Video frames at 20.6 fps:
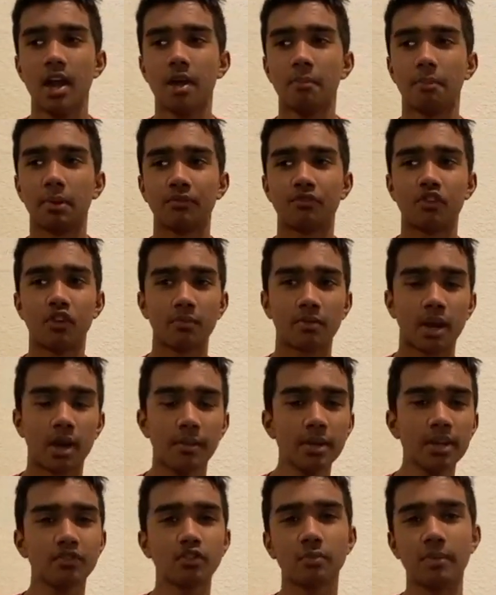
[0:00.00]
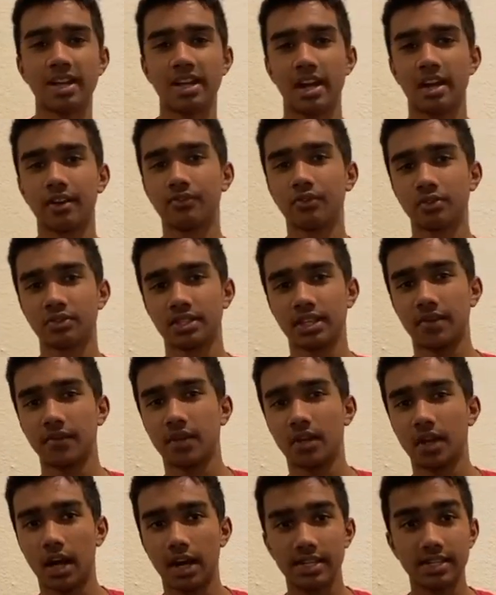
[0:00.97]
But coming from my iPhone
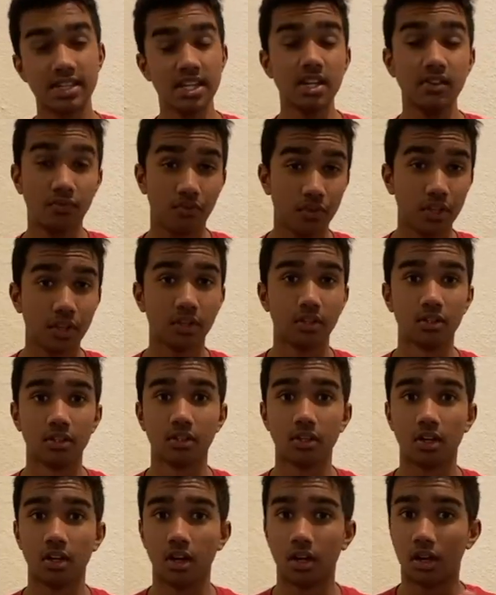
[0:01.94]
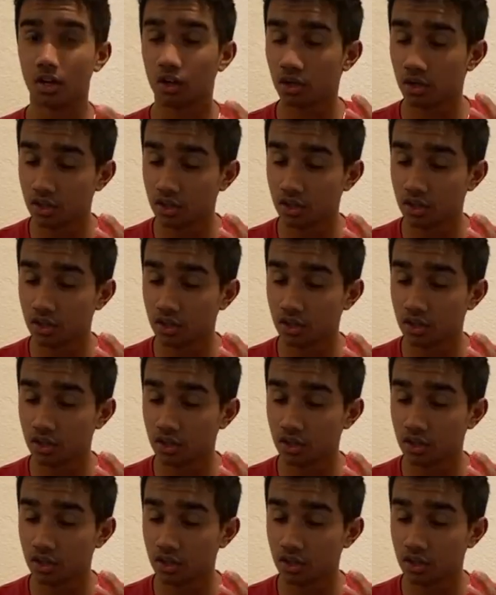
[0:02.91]
7, I did feel a